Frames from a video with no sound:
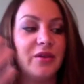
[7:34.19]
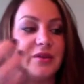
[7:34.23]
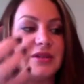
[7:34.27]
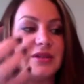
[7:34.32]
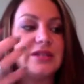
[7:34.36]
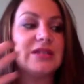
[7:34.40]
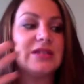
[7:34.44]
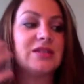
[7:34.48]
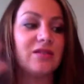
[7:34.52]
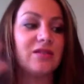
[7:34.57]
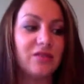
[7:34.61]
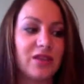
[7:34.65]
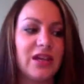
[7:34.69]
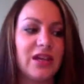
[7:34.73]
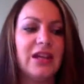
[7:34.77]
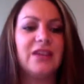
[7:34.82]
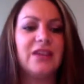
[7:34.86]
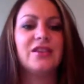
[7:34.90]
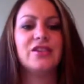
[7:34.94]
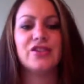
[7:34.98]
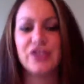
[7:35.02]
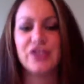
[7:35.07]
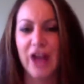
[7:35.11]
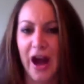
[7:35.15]
You know, it's
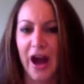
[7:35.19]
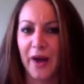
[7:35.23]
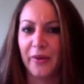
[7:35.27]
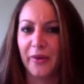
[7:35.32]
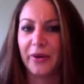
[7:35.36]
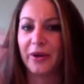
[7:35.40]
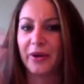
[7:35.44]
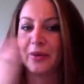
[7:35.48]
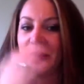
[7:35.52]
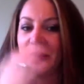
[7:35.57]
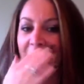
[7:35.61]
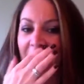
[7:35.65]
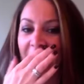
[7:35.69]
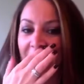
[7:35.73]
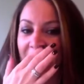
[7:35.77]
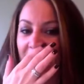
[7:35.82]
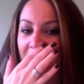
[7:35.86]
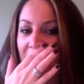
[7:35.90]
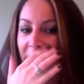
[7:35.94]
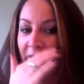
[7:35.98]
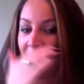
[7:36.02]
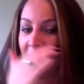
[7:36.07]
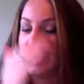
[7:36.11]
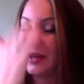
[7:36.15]
silky in the shower and
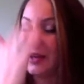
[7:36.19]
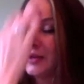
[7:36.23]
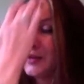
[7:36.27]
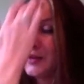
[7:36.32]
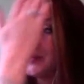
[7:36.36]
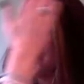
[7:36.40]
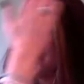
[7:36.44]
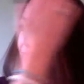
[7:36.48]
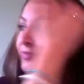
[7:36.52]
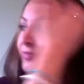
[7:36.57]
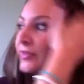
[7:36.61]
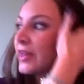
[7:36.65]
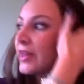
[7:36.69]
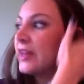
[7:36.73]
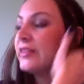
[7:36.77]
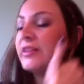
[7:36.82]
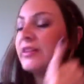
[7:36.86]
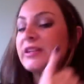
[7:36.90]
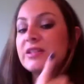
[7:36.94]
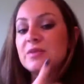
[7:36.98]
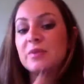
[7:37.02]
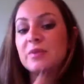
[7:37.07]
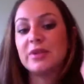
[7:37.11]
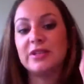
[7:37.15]
whatever,
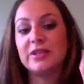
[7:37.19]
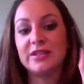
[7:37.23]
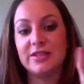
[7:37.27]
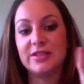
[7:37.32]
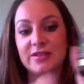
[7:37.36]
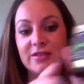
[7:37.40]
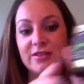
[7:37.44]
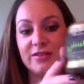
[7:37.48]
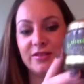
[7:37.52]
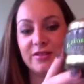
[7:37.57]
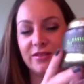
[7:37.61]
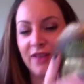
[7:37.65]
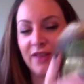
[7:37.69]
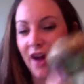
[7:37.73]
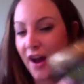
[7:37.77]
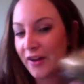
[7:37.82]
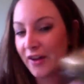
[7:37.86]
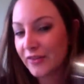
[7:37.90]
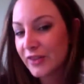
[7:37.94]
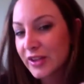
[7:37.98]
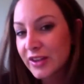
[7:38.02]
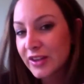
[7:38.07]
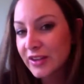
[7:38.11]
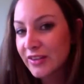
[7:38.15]
and this one's
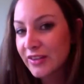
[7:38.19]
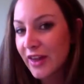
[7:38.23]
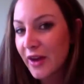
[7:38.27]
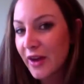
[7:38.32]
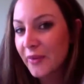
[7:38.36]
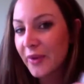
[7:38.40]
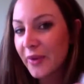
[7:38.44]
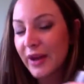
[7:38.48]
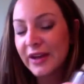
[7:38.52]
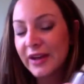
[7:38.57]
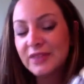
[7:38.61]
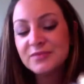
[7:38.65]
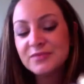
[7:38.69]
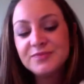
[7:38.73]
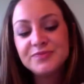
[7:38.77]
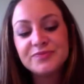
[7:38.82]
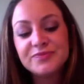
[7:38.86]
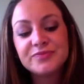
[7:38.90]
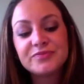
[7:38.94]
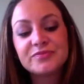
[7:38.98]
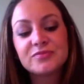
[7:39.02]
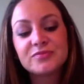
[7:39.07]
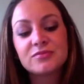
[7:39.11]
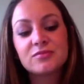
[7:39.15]
not really that way.
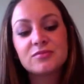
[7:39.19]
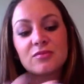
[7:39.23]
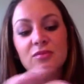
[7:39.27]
